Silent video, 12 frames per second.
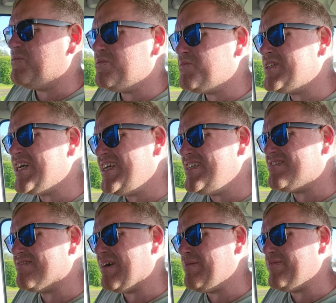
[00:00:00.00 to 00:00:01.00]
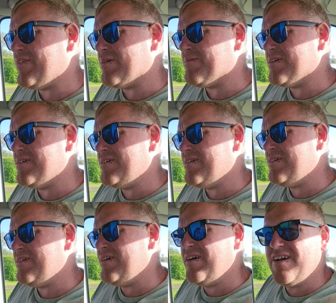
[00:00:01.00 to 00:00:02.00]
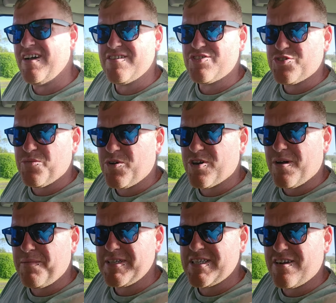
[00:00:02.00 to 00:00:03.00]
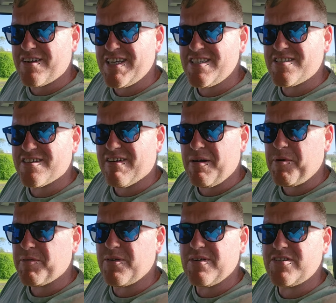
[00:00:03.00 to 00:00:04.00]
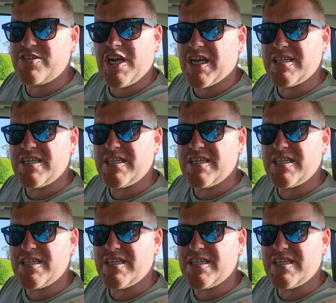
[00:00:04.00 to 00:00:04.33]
was it an Instagram follower? someone commented on Instagram. I'm going to have to check